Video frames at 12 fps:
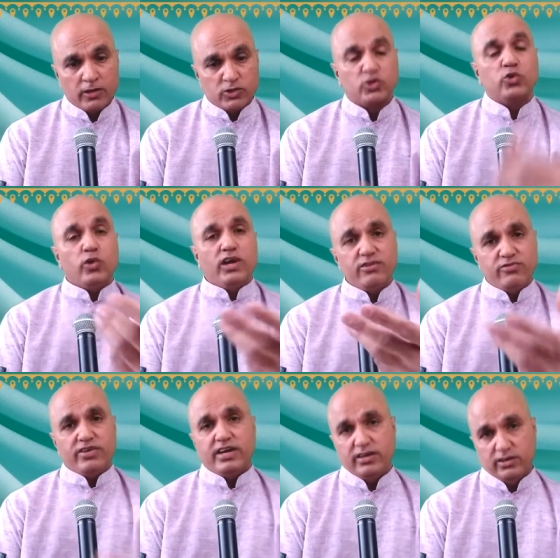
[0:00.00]
to
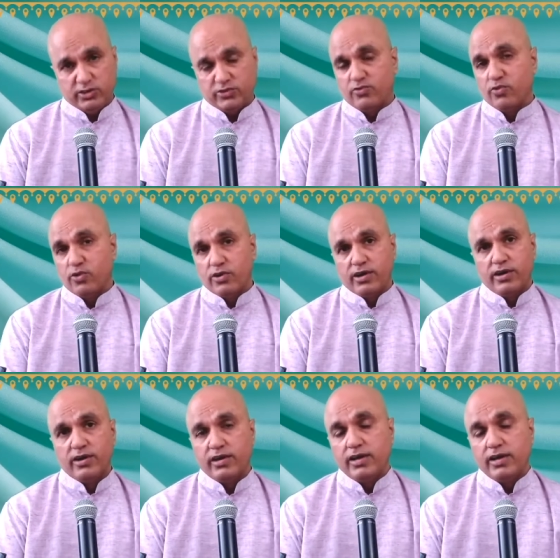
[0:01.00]
qualify us for